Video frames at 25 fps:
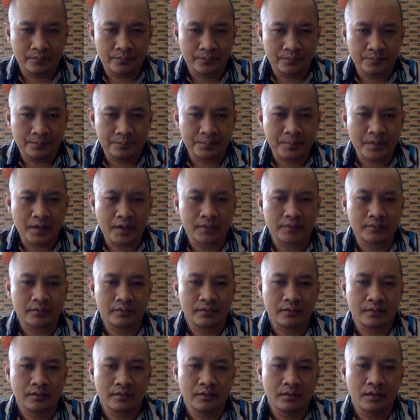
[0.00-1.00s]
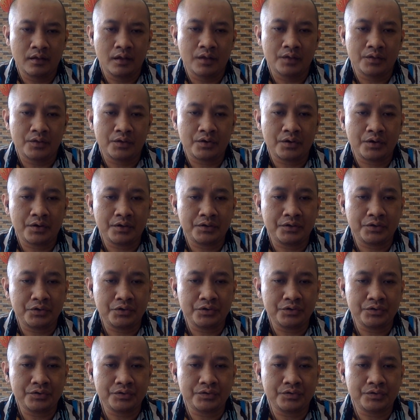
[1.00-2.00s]
But the
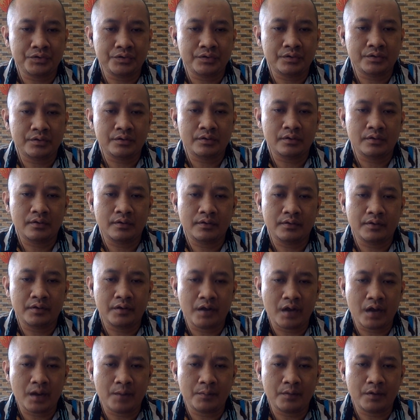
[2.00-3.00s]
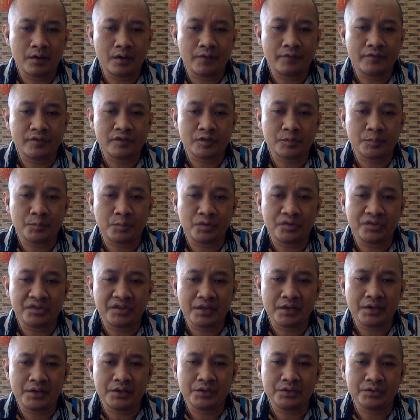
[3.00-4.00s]
reduce the number of
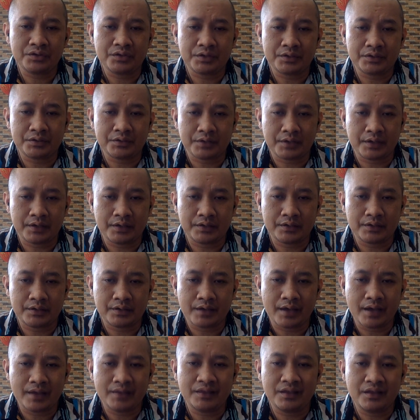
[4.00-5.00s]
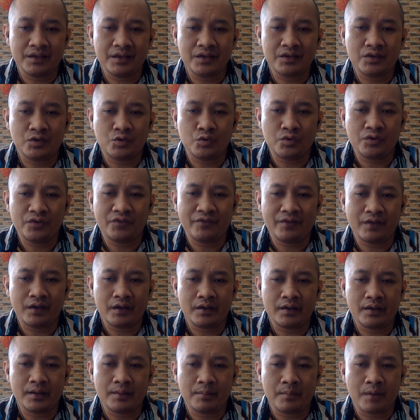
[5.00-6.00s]
spontaneous assets and the
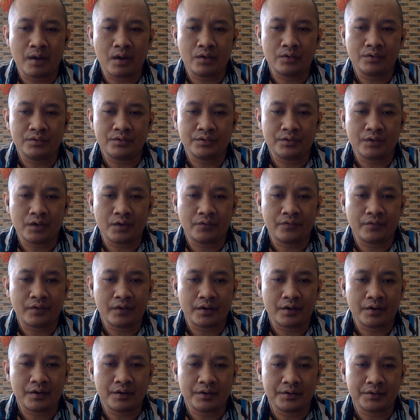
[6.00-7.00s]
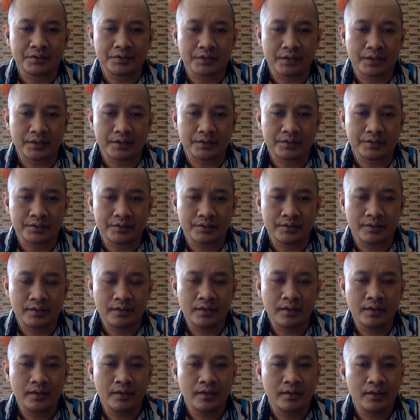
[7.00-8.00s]
equivalent amount of current assets
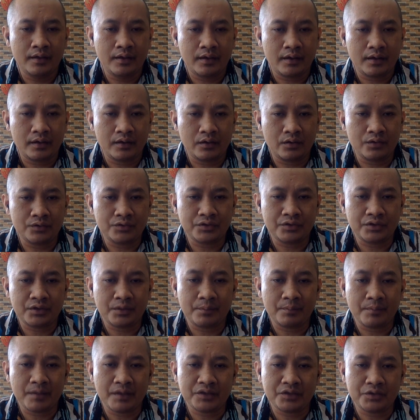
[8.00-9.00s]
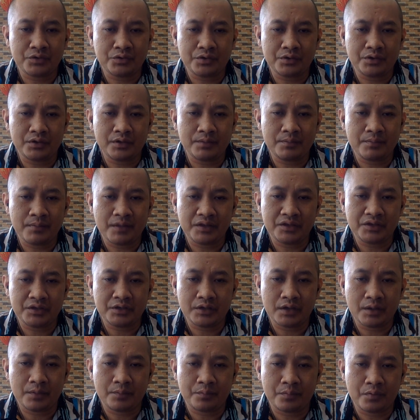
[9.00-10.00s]
and also the maturity matching
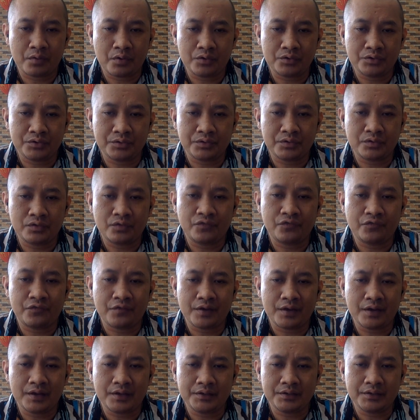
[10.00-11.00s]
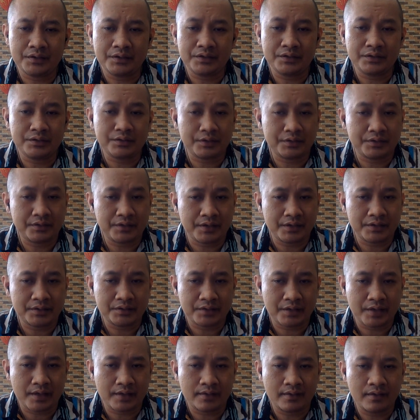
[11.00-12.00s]
approach to financing suggests
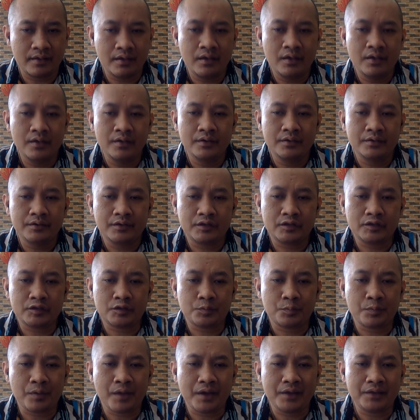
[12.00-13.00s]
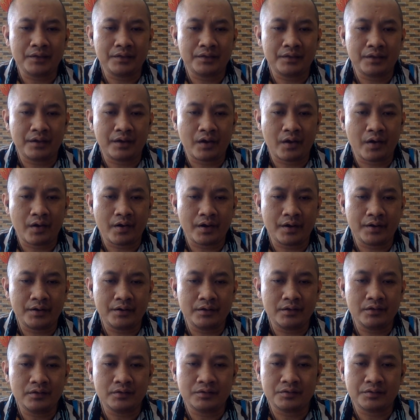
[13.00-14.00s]
that despite the current
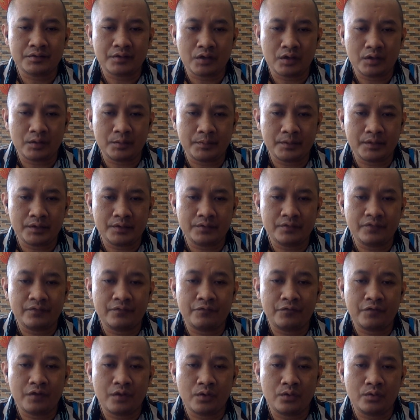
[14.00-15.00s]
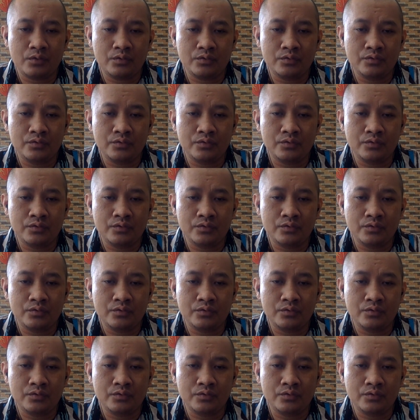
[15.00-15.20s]
installment flow